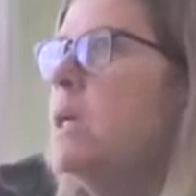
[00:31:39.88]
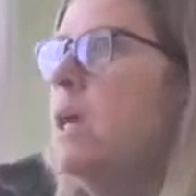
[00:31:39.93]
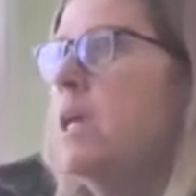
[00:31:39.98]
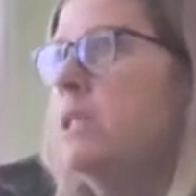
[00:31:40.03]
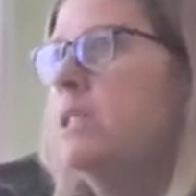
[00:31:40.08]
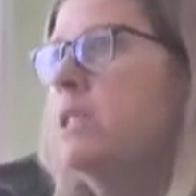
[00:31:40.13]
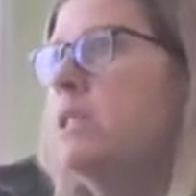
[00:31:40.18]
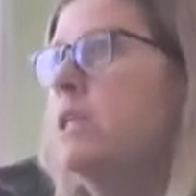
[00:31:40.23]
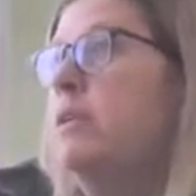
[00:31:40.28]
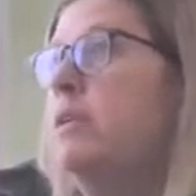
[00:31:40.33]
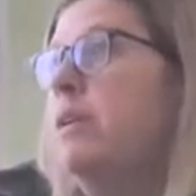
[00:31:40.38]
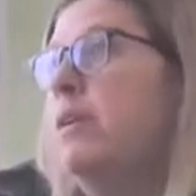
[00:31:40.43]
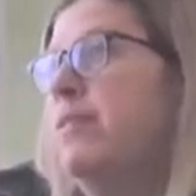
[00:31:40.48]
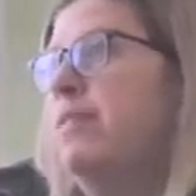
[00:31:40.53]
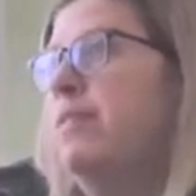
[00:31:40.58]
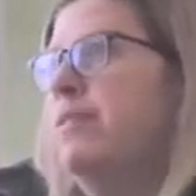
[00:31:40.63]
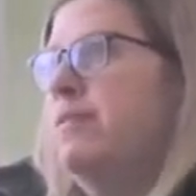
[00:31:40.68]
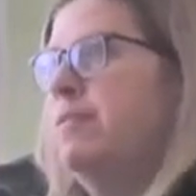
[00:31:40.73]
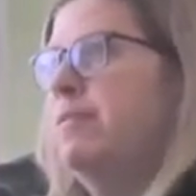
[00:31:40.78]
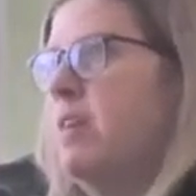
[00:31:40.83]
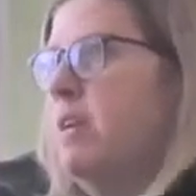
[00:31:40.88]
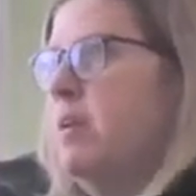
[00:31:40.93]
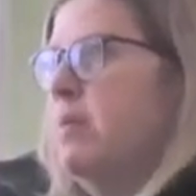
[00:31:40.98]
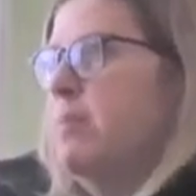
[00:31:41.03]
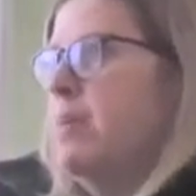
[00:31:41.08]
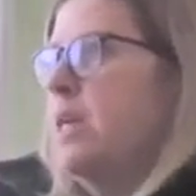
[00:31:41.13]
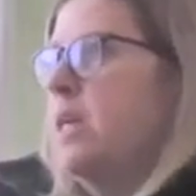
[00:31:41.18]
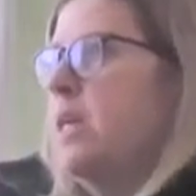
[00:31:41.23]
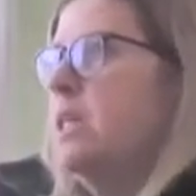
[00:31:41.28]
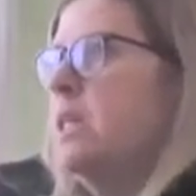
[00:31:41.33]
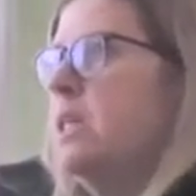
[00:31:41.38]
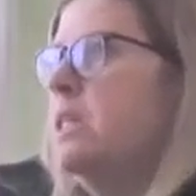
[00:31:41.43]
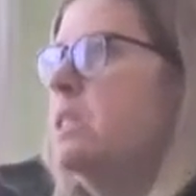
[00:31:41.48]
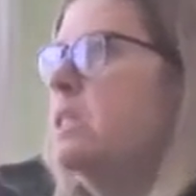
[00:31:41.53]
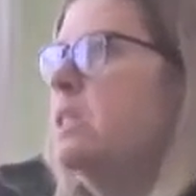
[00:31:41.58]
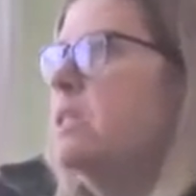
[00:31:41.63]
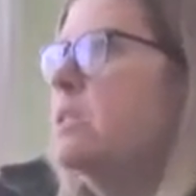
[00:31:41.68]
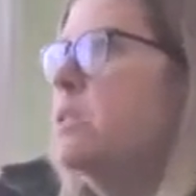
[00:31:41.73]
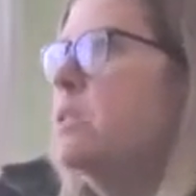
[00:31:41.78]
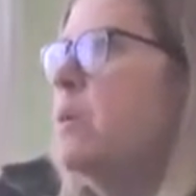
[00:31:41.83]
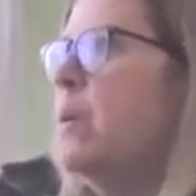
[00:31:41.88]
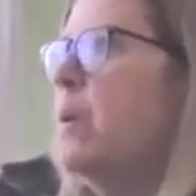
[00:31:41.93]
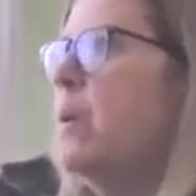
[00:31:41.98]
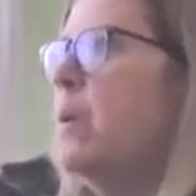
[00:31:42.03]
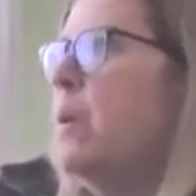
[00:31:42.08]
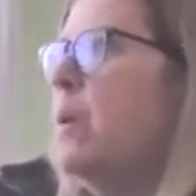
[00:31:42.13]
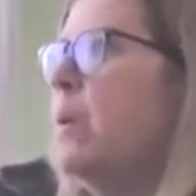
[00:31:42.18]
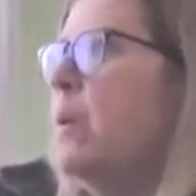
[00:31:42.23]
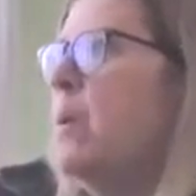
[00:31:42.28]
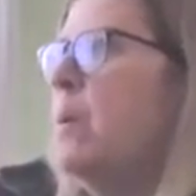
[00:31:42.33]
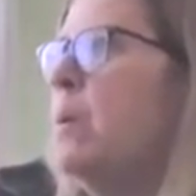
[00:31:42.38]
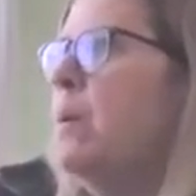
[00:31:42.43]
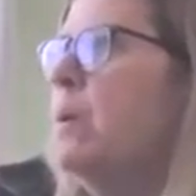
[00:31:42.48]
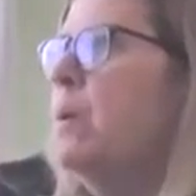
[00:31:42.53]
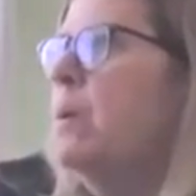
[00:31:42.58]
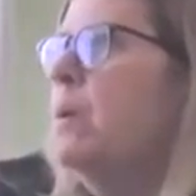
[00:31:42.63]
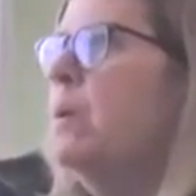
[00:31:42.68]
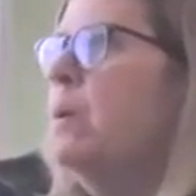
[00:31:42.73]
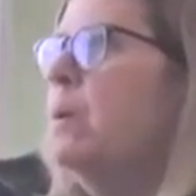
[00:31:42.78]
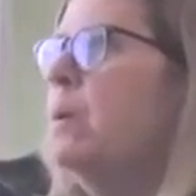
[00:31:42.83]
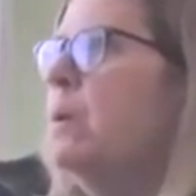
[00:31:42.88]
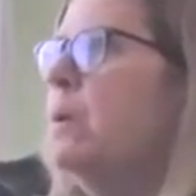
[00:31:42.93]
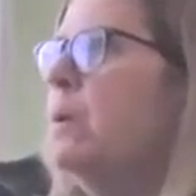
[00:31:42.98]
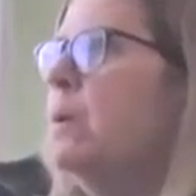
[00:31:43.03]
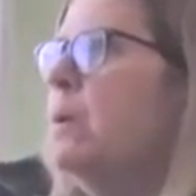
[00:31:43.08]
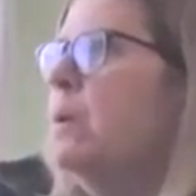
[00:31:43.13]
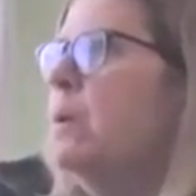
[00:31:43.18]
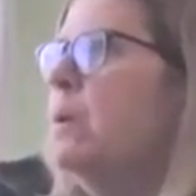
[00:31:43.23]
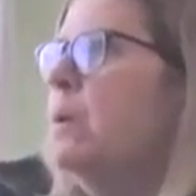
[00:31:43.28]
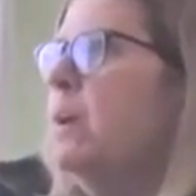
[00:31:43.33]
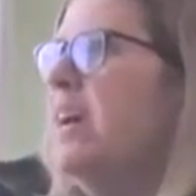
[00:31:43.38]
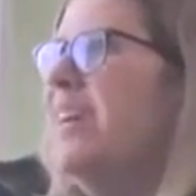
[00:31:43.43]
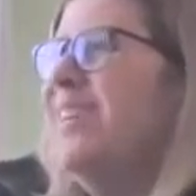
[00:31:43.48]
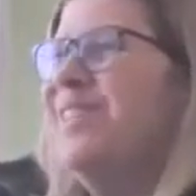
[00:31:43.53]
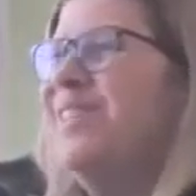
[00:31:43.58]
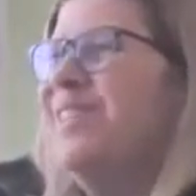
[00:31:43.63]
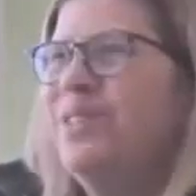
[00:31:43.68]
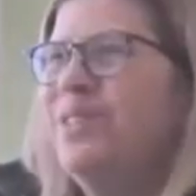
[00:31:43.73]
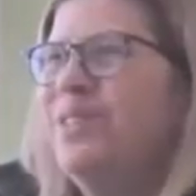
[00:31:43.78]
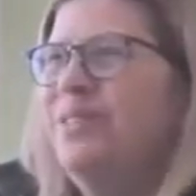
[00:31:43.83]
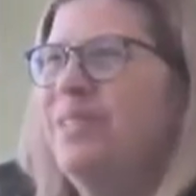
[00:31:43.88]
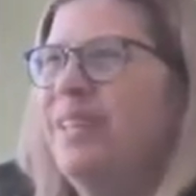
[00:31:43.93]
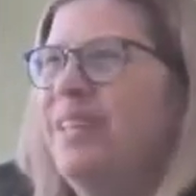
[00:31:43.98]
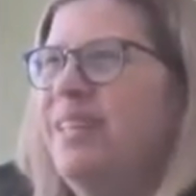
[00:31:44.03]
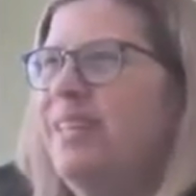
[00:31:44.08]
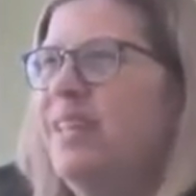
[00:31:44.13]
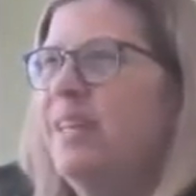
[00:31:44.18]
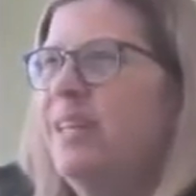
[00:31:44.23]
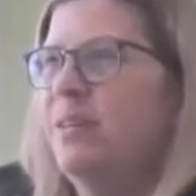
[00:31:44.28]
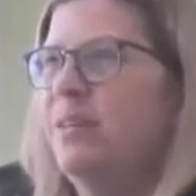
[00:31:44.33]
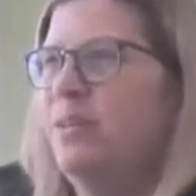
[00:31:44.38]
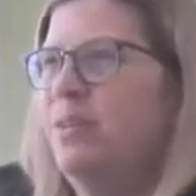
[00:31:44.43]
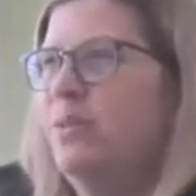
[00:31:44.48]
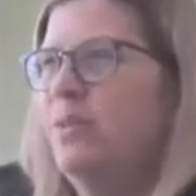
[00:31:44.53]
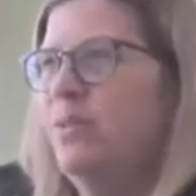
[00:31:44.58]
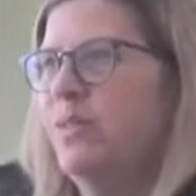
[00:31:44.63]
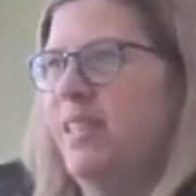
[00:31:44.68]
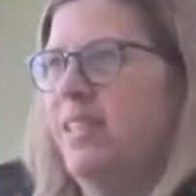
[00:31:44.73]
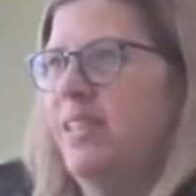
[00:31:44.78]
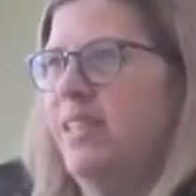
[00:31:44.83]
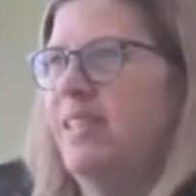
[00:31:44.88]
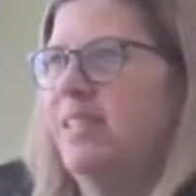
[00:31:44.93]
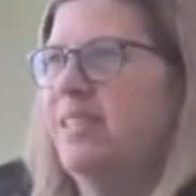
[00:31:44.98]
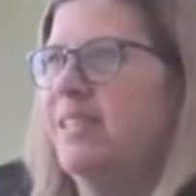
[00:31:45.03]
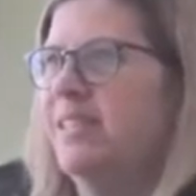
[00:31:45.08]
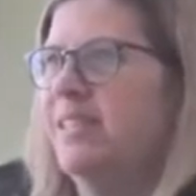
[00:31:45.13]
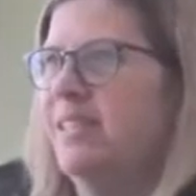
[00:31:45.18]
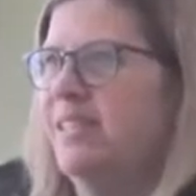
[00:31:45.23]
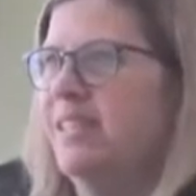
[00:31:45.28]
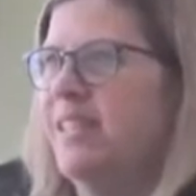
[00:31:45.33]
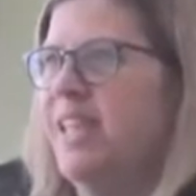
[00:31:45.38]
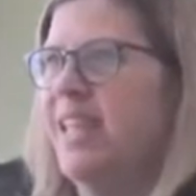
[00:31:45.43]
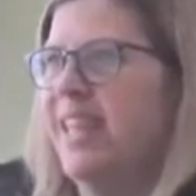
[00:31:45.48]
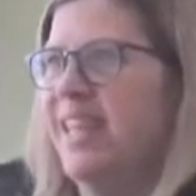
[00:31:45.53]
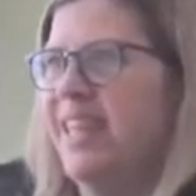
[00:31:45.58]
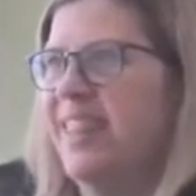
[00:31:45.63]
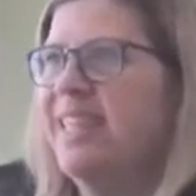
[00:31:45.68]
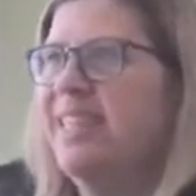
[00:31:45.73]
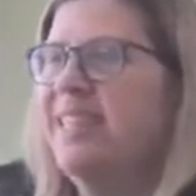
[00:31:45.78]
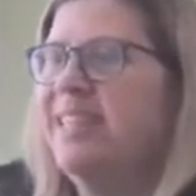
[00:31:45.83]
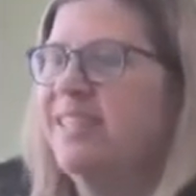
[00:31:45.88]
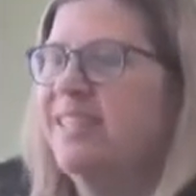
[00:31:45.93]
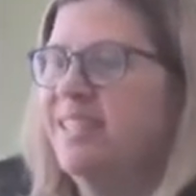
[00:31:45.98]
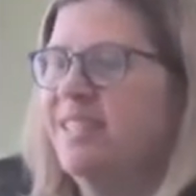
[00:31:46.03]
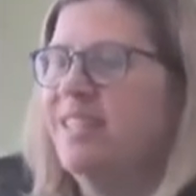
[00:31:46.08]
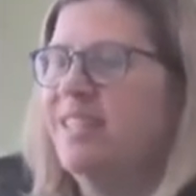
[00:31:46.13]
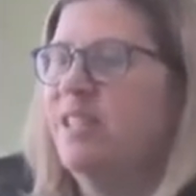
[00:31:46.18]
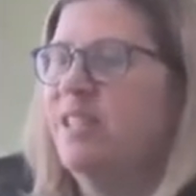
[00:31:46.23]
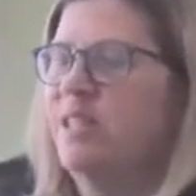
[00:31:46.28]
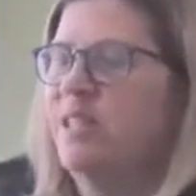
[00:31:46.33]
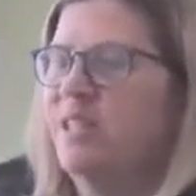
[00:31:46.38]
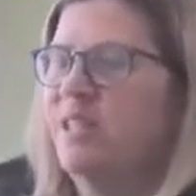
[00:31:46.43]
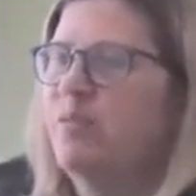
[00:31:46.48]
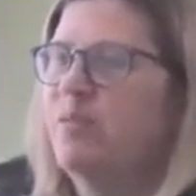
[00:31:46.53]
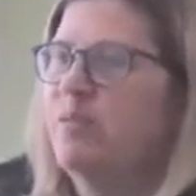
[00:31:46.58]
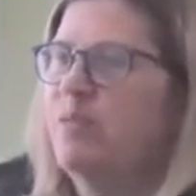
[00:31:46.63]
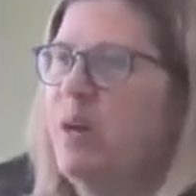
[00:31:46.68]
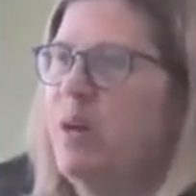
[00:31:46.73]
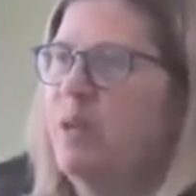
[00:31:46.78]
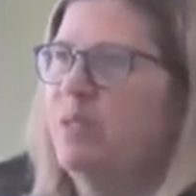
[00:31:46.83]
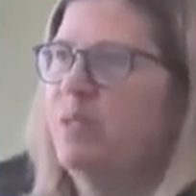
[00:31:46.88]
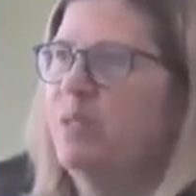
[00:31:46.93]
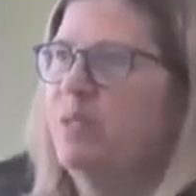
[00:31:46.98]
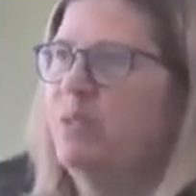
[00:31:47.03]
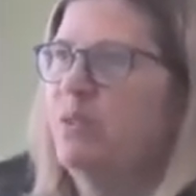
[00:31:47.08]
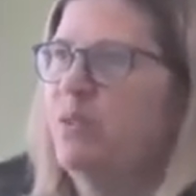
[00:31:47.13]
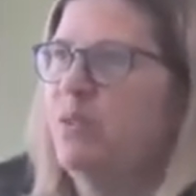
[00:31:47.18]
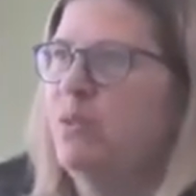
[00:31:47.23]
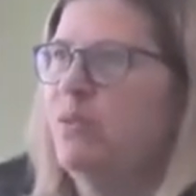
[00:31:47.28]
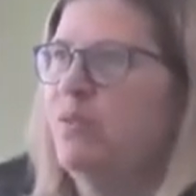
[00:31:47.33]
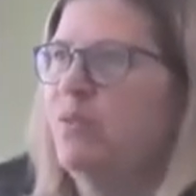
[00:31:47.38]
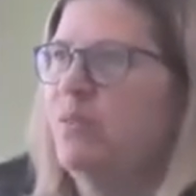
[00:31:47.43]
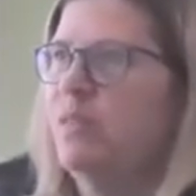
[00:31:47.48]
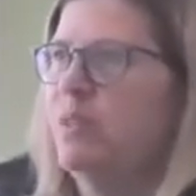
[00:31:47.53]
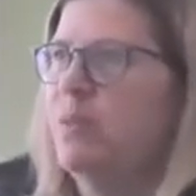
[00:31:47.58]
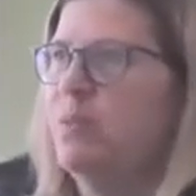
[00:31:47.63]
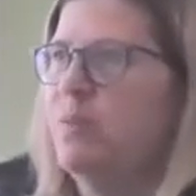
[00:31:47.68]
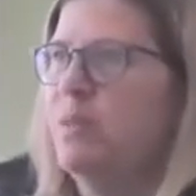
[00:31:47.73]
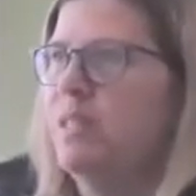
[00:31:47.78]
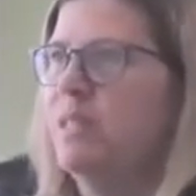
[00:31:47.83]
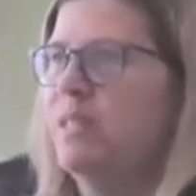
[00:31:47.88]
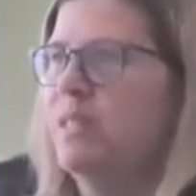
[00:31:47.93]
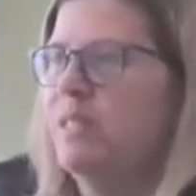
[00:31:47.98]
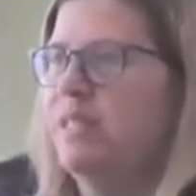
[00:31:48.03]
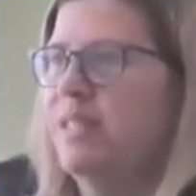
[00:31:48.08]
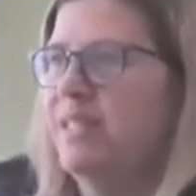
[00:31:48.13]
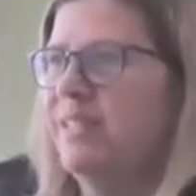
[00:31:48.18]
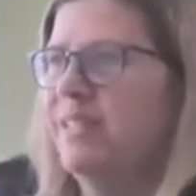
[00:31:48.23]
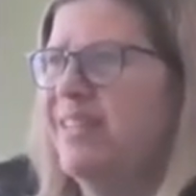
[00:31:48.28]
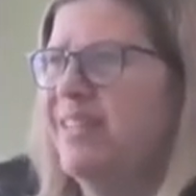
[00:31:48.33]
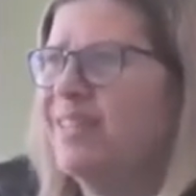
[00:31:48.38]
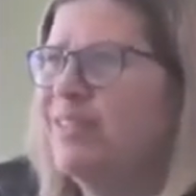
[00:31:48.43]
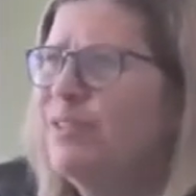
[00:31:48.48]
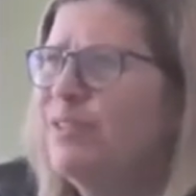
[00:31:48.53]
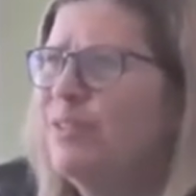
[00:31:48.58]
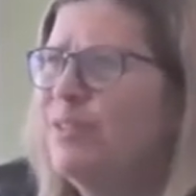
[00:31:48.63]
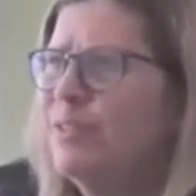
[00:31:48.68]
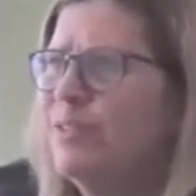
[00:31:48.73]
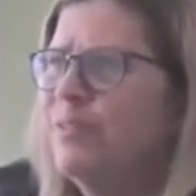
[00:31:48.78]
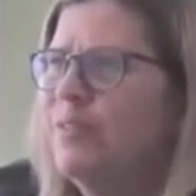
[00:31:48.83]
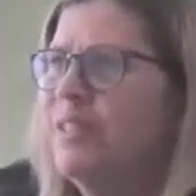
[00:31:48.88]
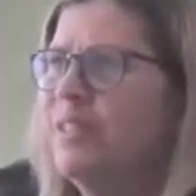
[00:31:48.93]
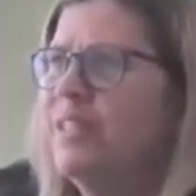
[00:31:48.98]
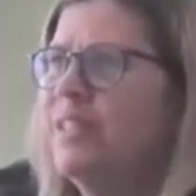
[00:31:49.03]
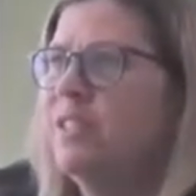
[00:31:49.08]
custody or confinement. So I also like how these, and I think that's because they follow sort of like the way the state statutes are written.